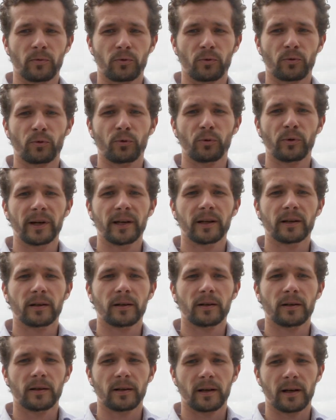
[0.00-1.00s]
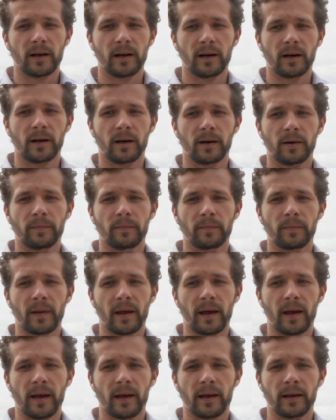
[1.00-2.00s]
real
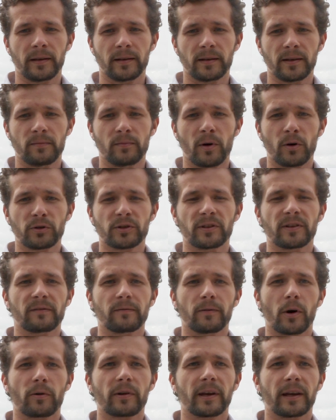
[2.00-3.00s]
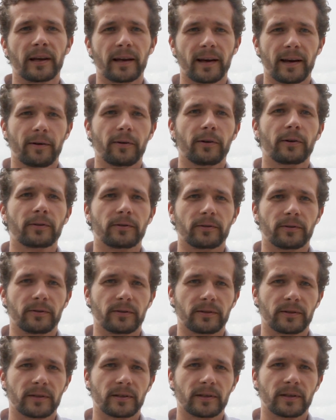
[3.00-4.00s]
and emotion-evoking
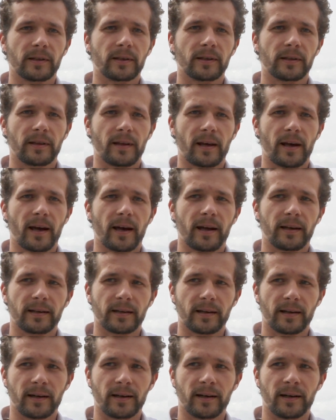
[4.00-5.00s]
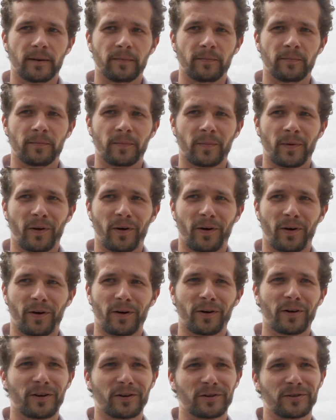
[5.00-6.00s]
characters that
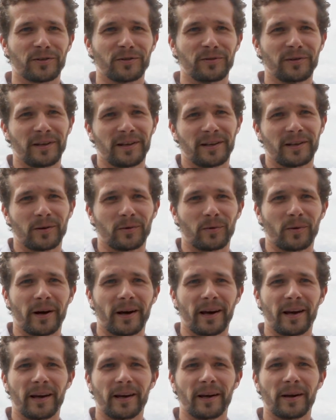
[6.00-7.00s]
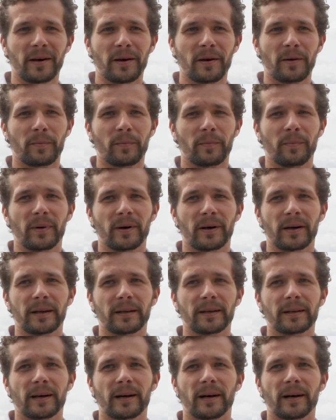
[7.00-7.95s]
are cartoony in a way, but